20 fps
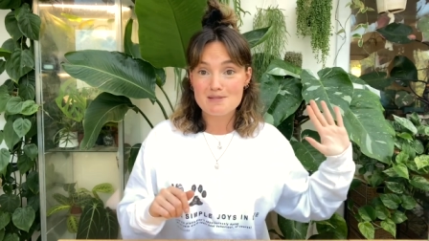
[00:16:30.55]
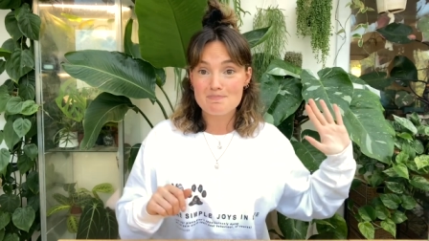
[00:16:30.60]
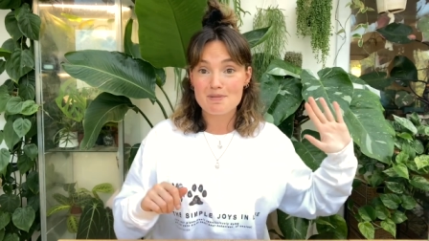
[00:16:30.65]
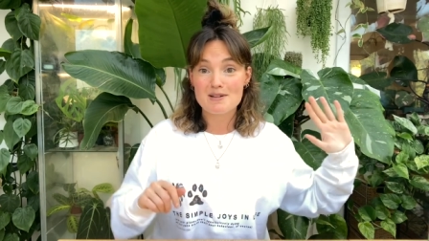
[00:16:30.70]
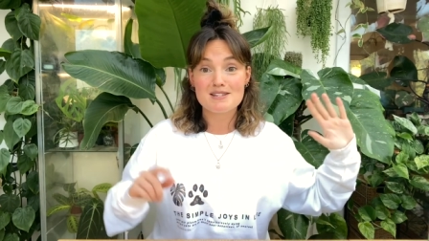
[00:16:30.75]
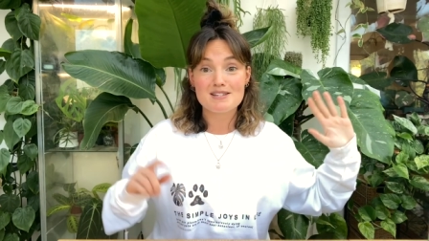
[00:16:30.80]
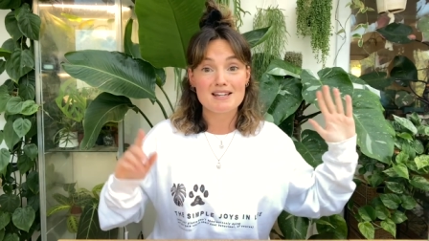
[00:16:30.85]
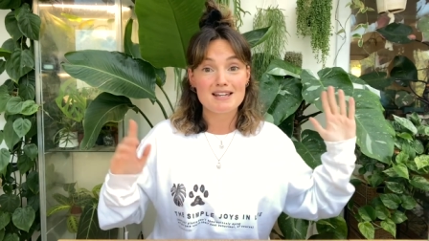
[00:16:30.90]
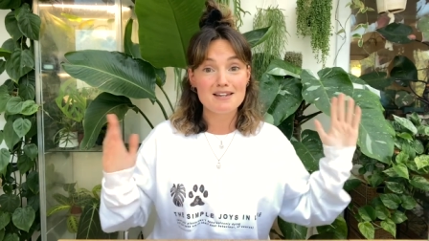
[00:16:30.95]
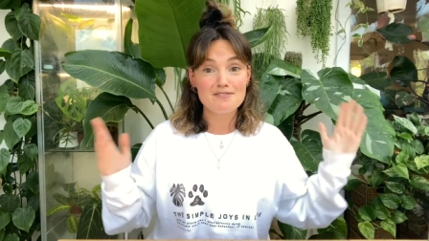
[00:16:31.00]

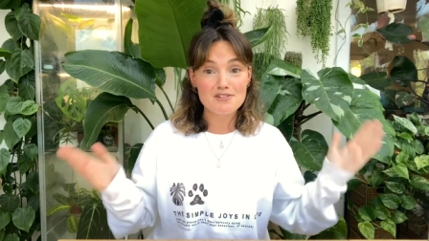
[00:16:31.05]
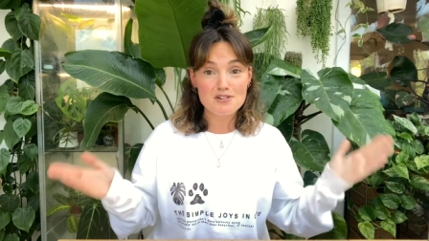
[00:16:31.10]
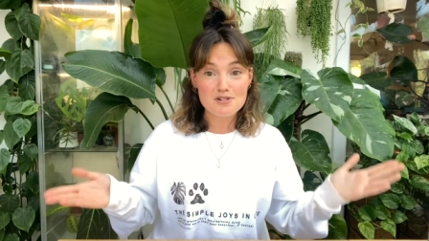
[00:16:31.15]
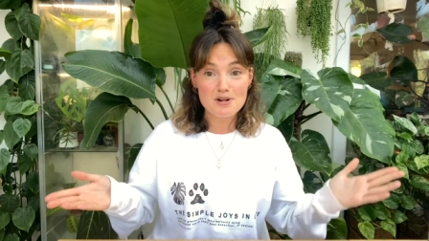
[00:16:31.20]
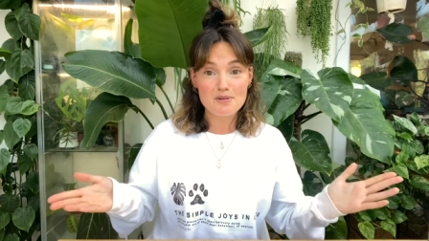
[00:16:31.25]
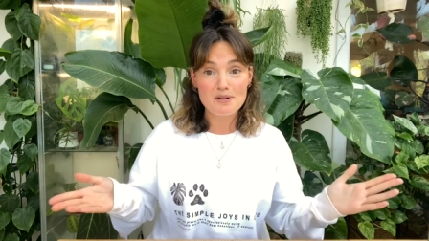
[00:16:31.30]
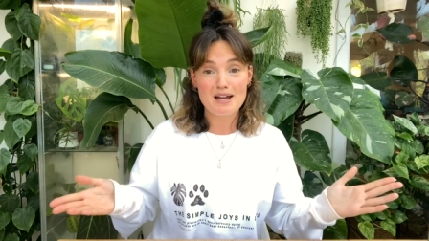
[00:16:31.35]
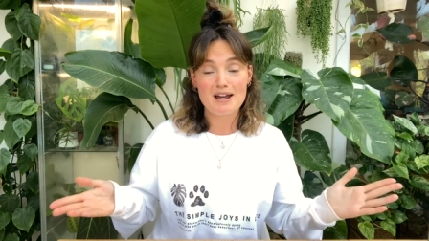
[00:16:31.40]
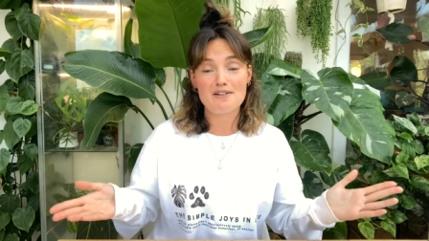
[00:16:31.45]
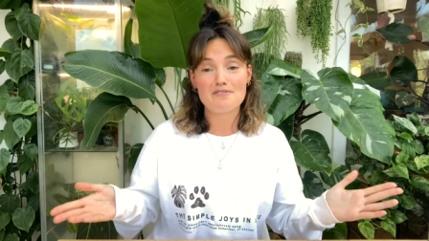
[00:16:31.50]
but if you
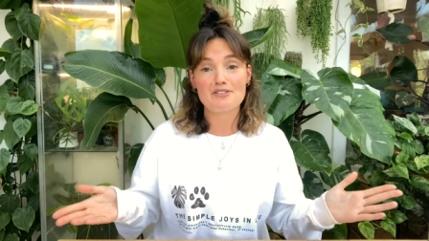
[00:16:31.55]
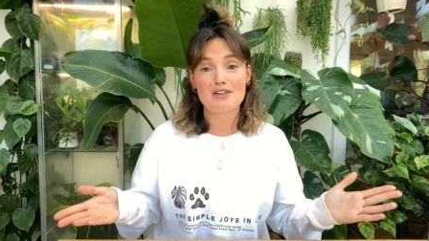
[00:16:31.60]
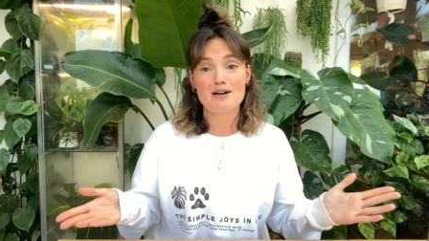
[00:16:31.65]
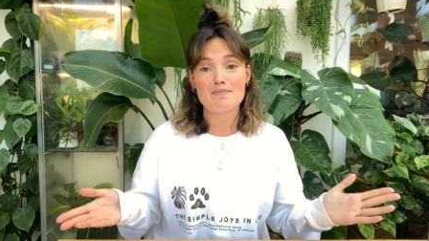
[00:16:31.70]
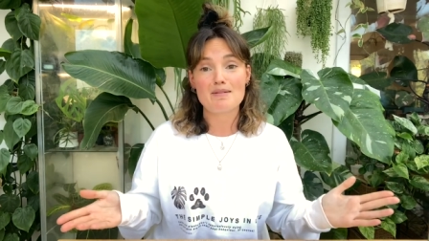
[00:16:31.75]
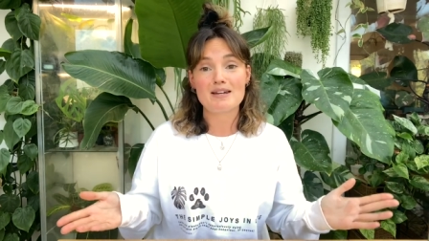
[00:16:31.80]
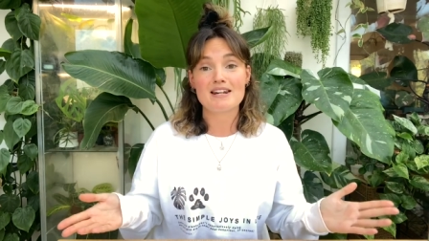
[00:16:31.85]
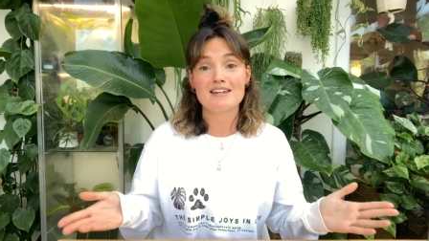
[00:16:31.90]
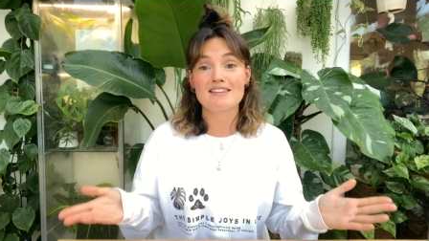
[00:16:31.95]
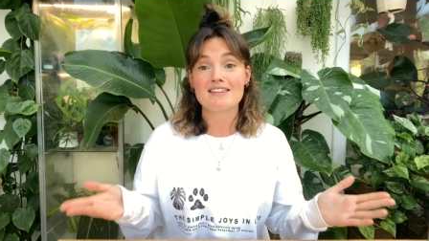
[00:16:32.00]
don't have that
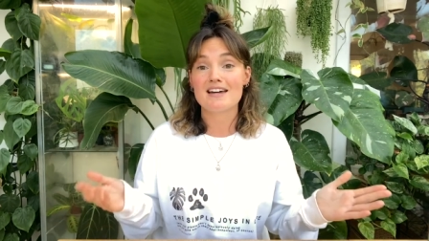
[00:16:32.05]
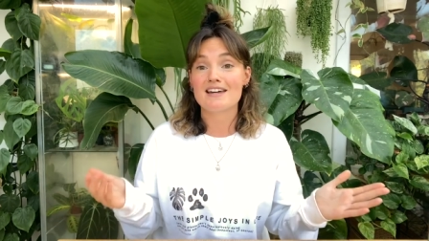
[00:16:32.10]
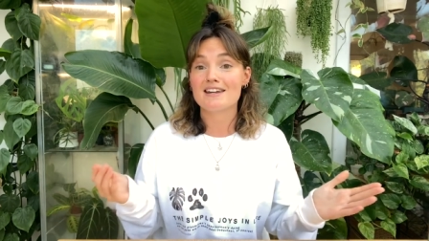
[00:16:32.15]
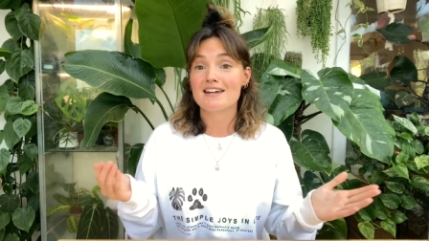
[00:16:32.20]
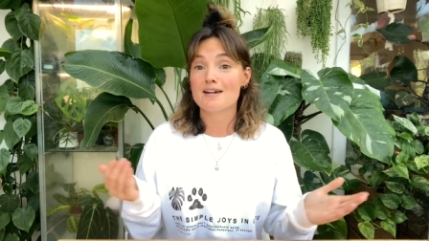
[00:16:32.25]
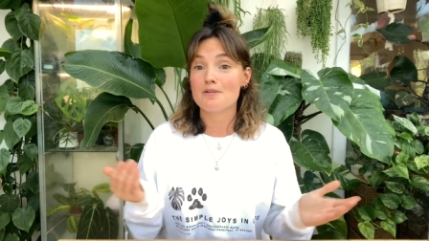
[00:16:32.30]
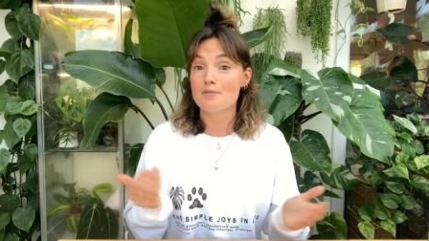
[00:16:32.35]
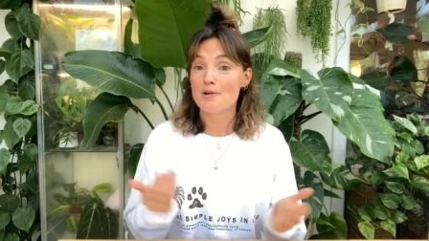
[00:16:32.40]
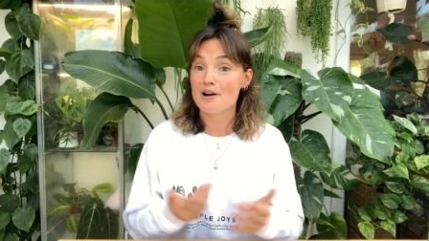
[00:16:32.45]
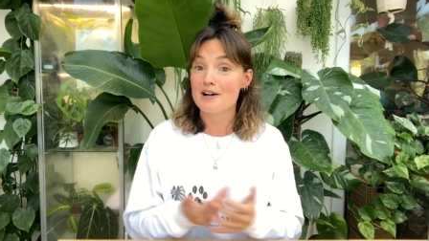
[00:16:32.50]
many then
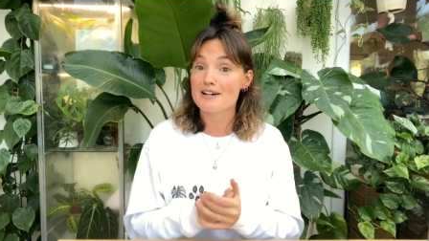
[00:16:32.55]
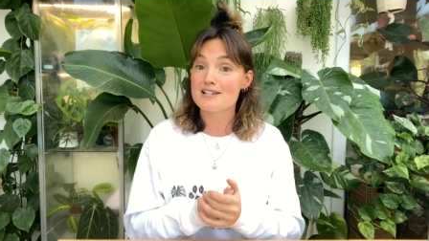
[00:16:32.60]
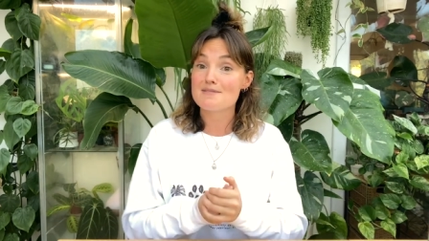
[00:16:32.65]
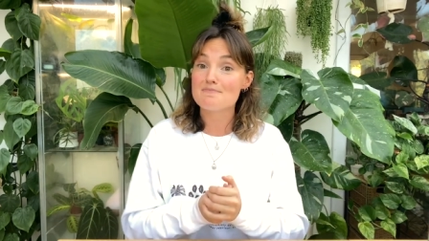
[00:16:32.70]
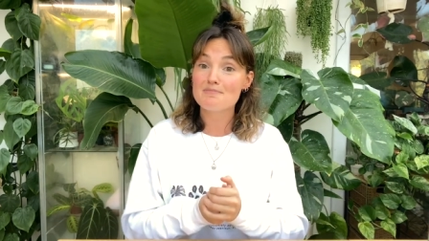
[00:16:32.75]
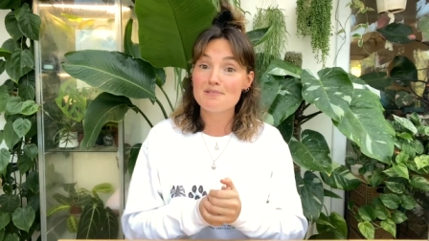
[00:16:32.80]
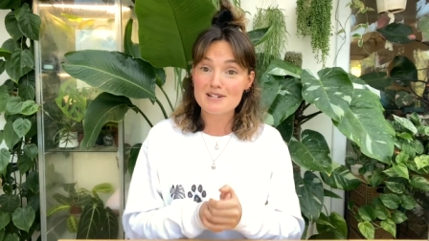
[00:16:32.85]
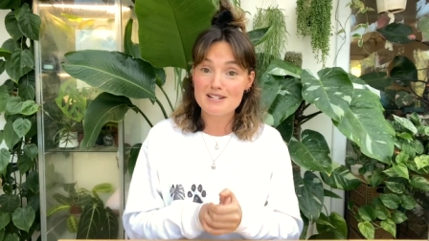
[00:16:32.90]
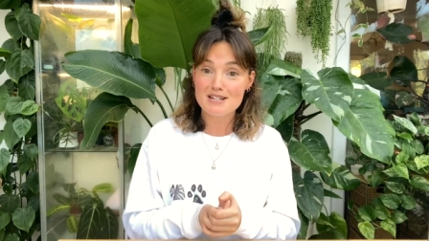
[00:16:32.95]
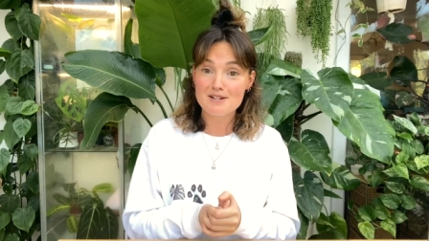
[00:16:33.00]
it works
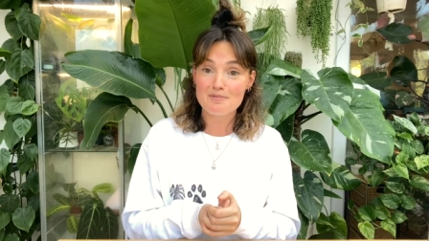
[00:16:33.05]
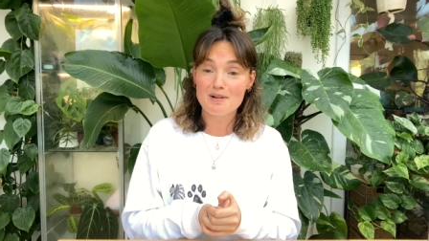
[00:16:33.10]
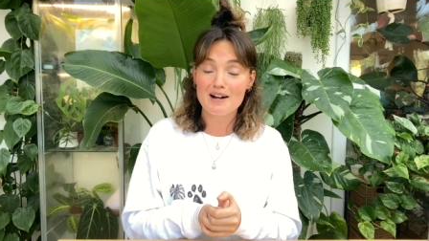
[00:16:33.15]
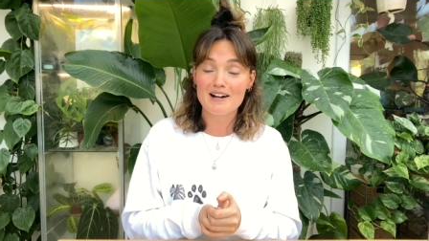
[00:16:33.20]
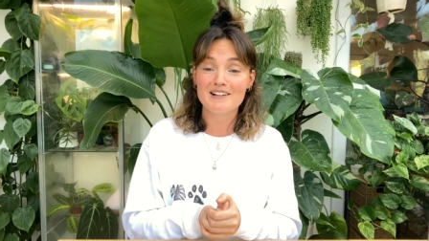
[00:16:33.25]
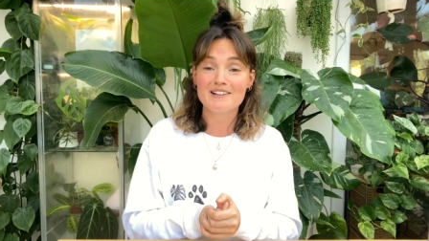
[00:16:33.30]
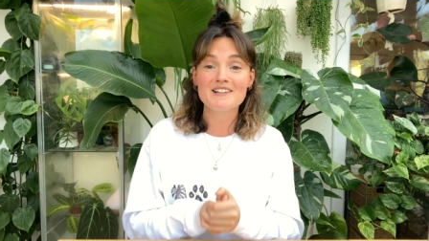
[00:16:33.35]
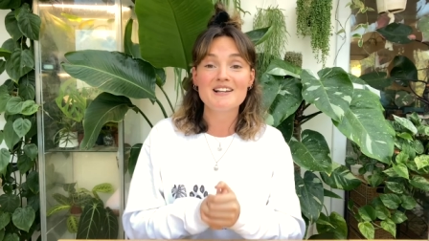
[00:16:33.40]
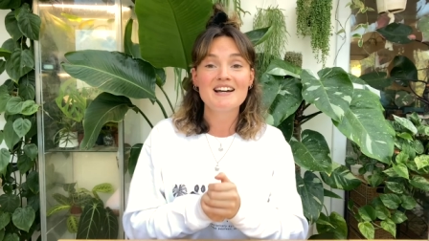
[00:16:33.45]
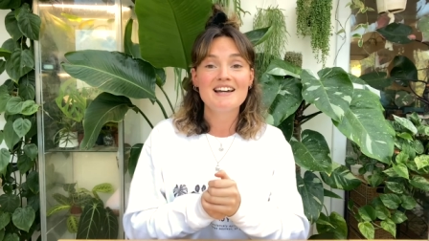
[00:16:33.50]
pretty
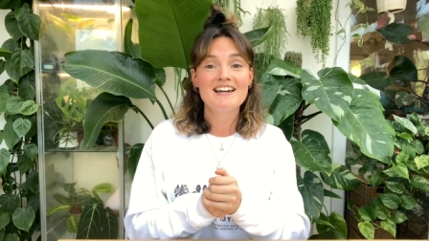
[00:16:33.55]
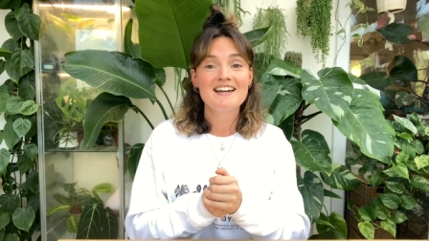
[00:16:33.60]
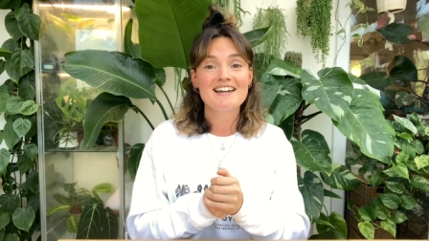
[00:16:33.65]
well,